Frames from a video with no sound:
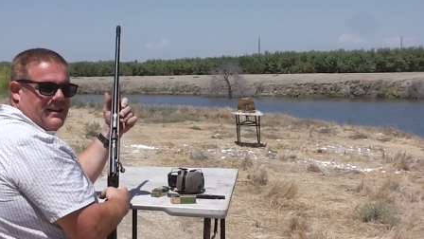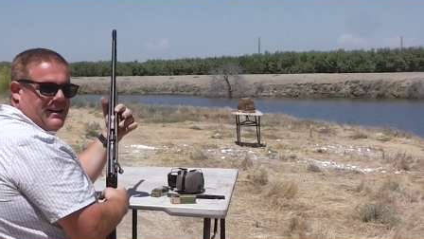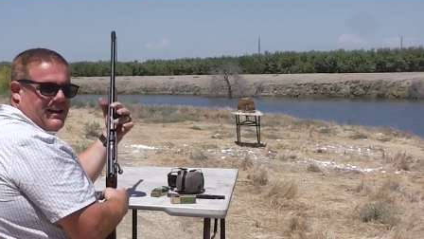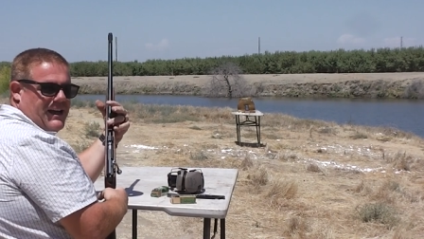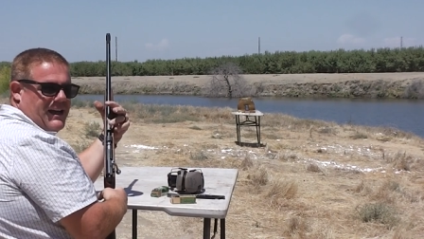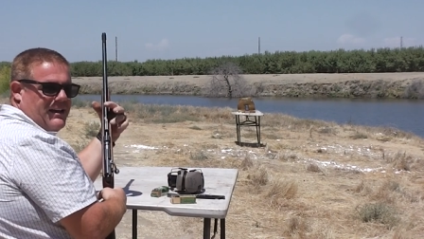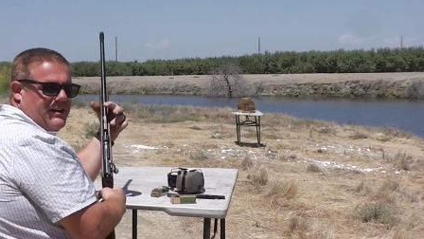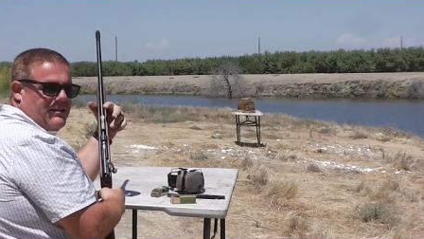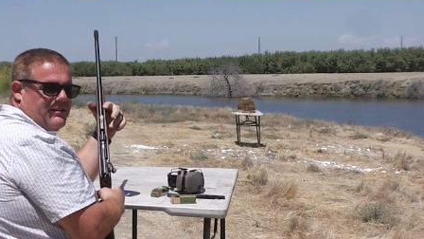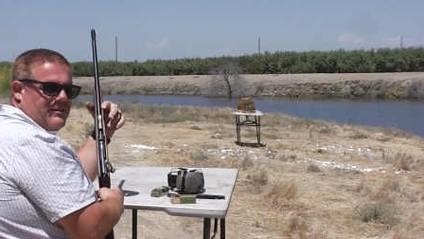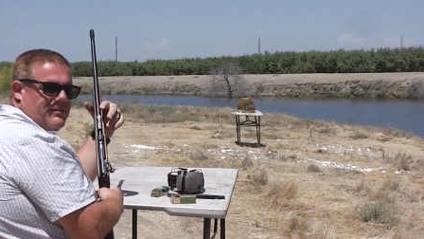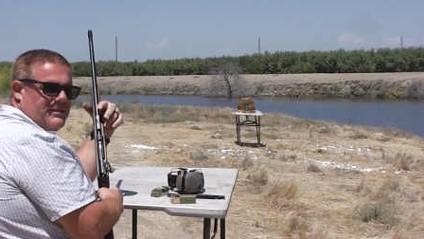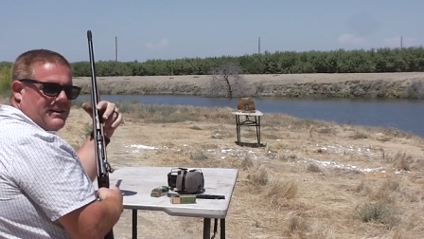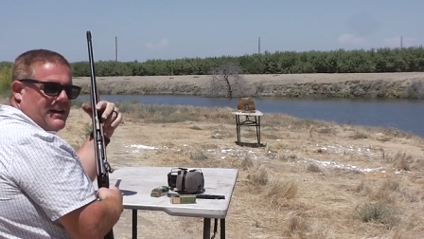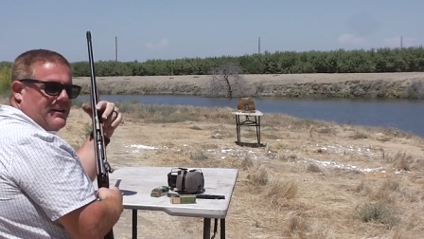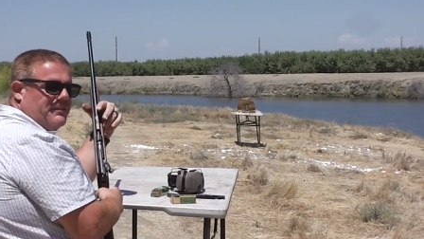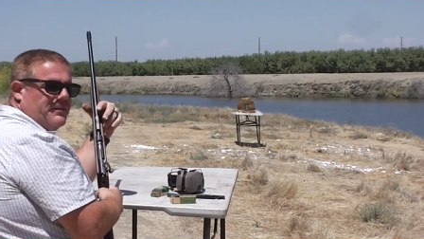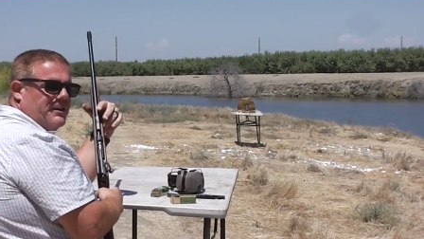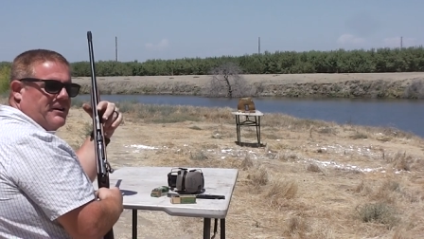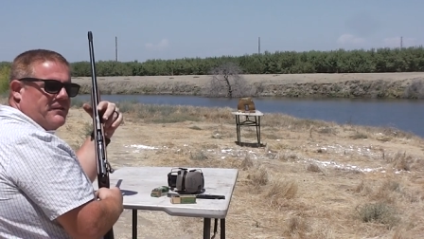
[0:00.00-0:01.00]
um, hey,
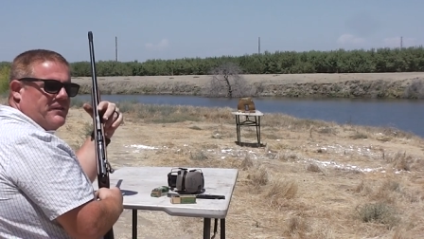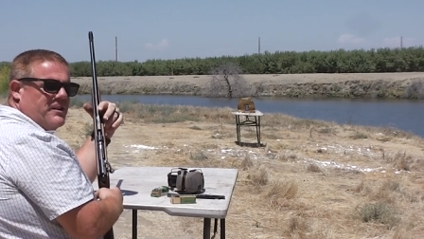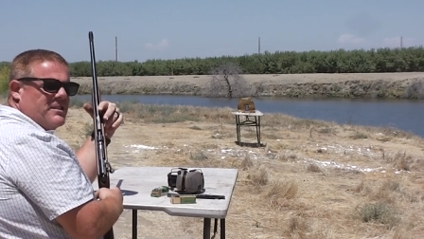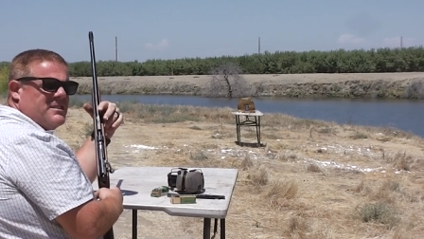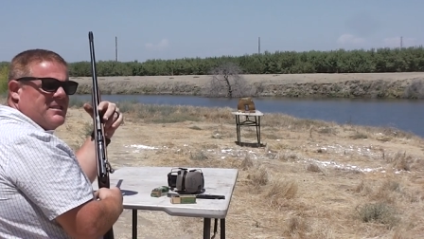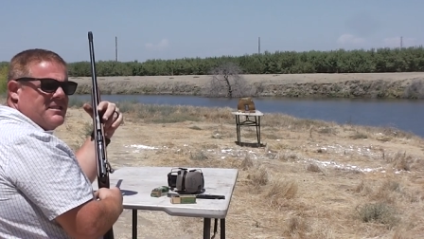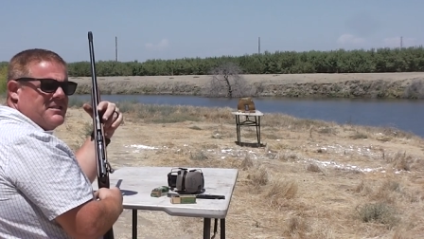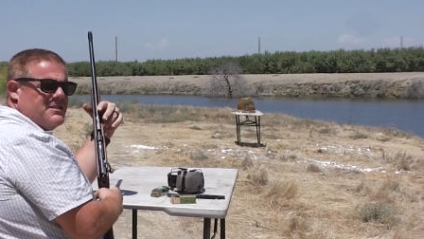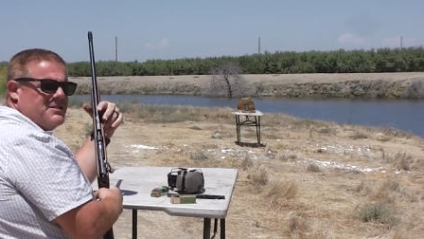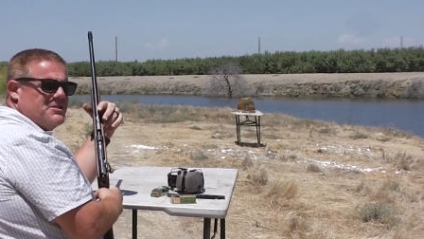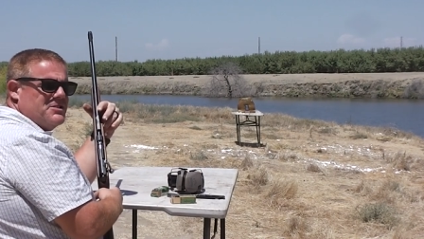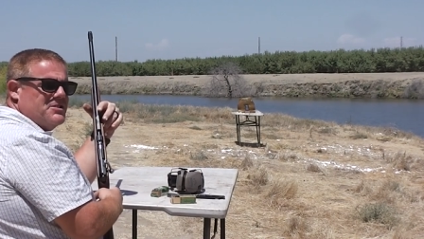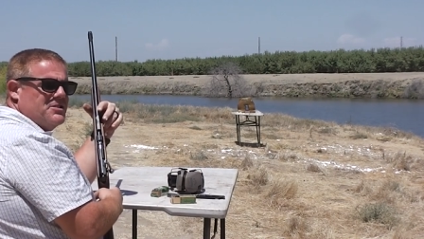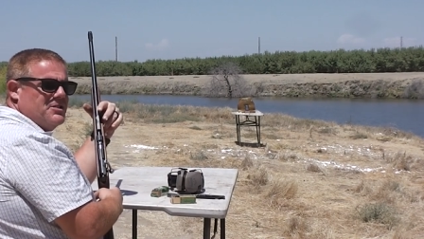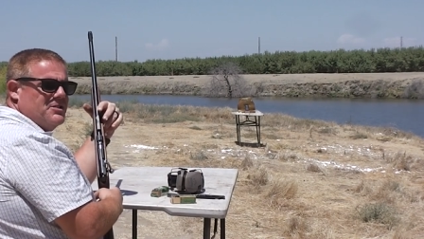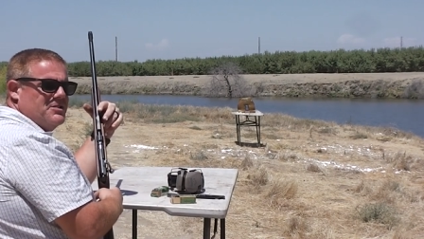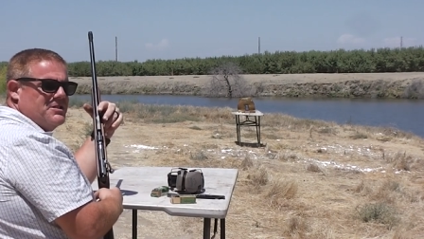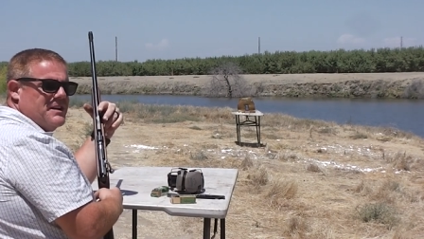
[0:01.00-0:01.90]
Taoflader folks, this is true.